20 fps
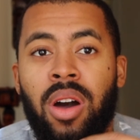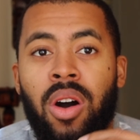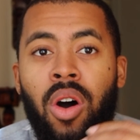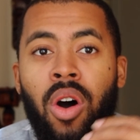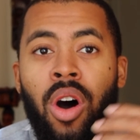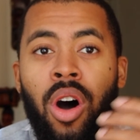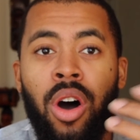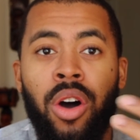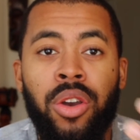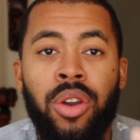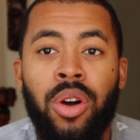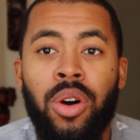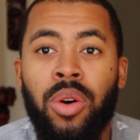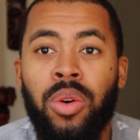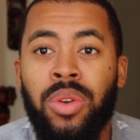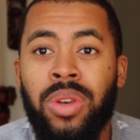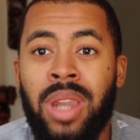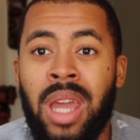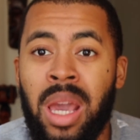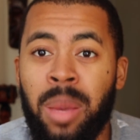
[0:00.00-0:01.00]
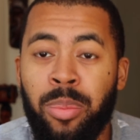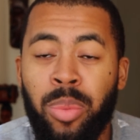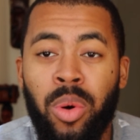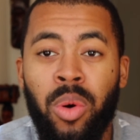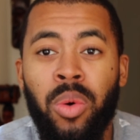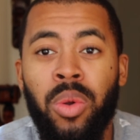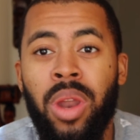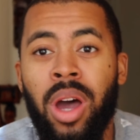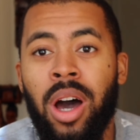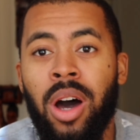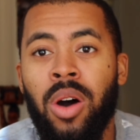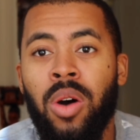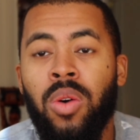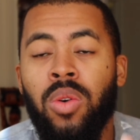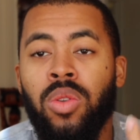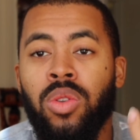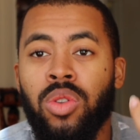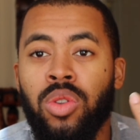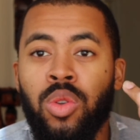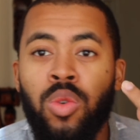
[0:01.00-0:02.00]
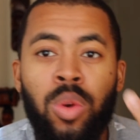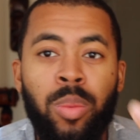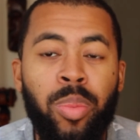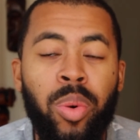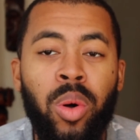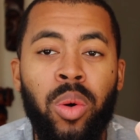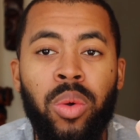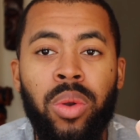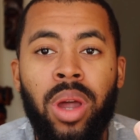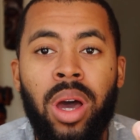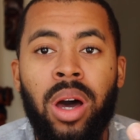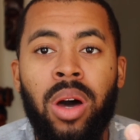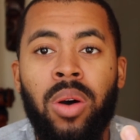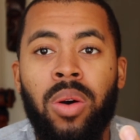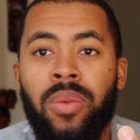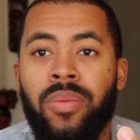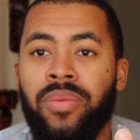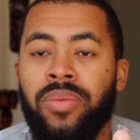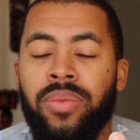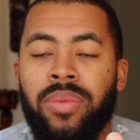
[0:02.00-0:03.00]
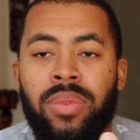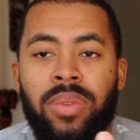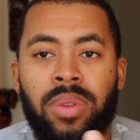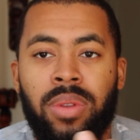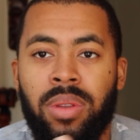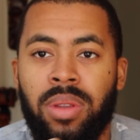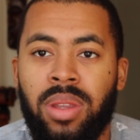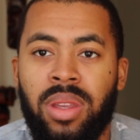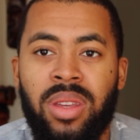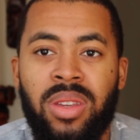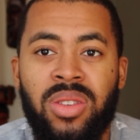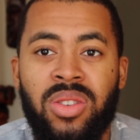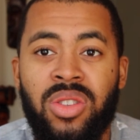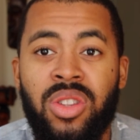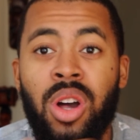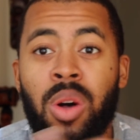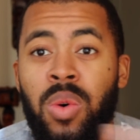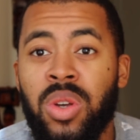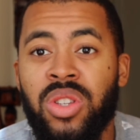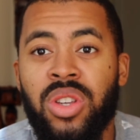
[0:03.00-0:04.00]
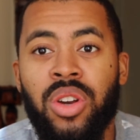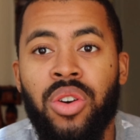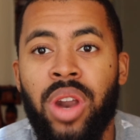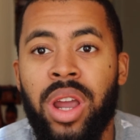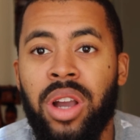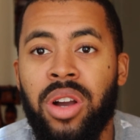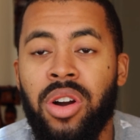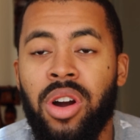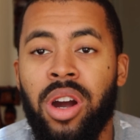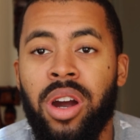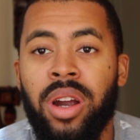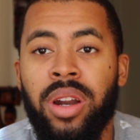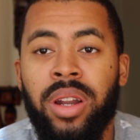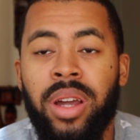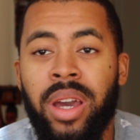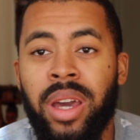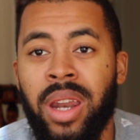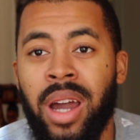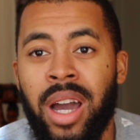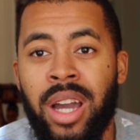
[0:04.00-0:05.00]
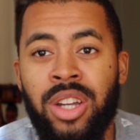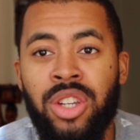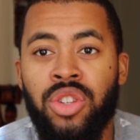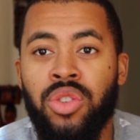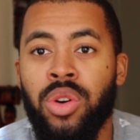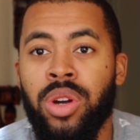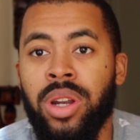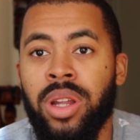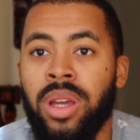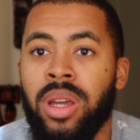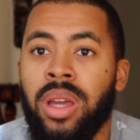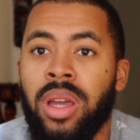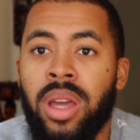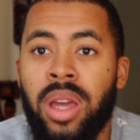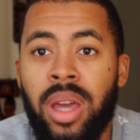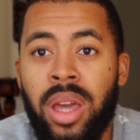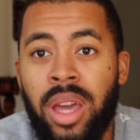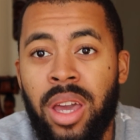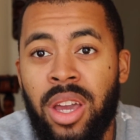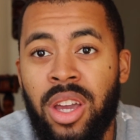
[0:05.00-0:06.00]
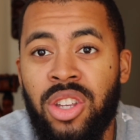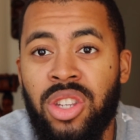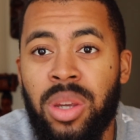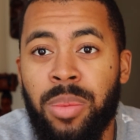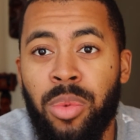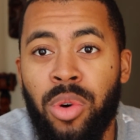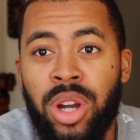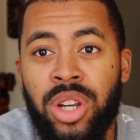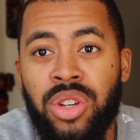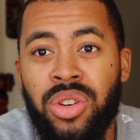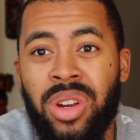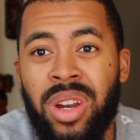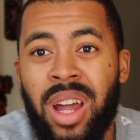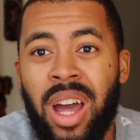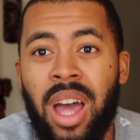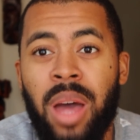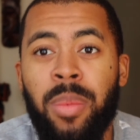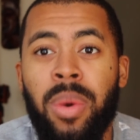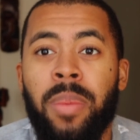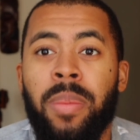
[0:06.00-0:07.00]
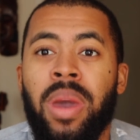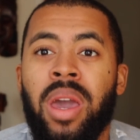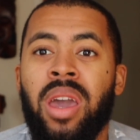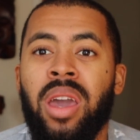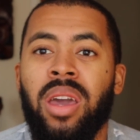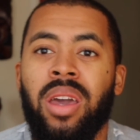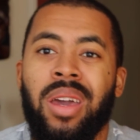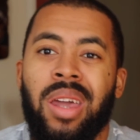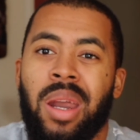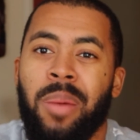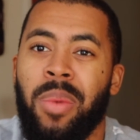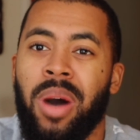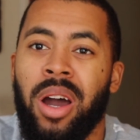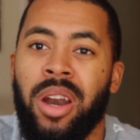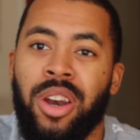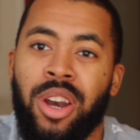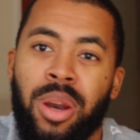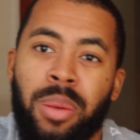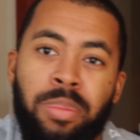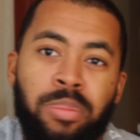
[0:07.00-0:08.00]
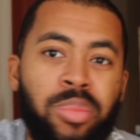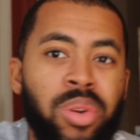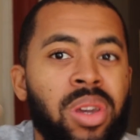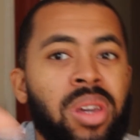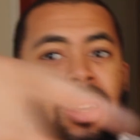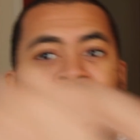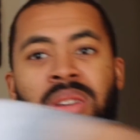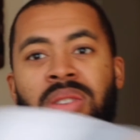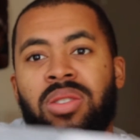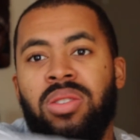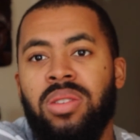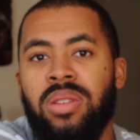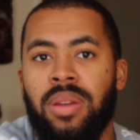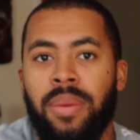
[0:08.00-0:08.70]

Although Nate pulled out, Luke pulled out, still was a great card, and I enjoyed it. It's your boy Trinidad MMA, and I'm out of here. Peace.